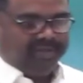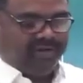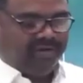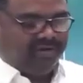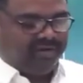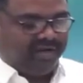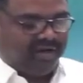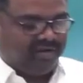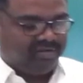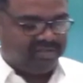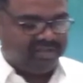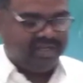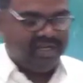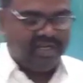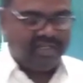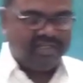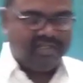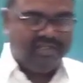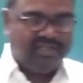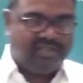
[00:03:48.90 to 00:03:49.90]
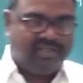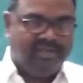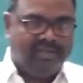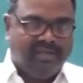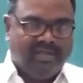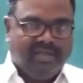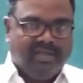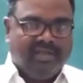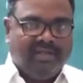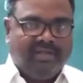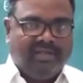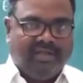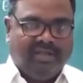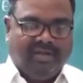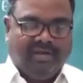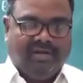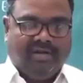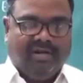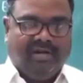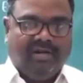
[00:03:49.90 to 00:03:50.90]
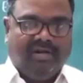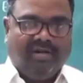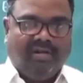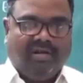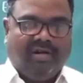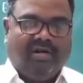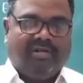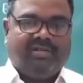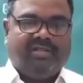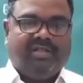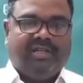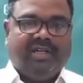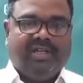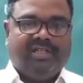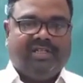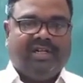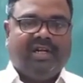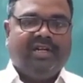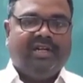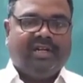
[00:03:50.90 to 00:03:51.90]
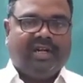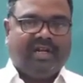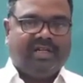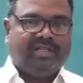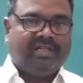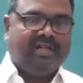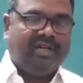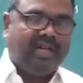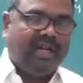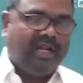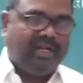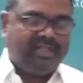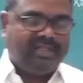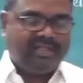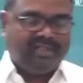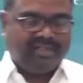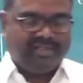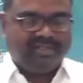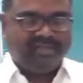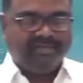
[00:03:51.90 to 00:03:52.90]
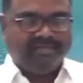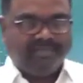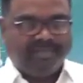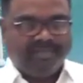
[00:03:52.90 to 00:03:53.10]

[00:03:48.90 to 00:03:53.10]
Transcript: Redox reactions, they are oxidation and reduction reactions.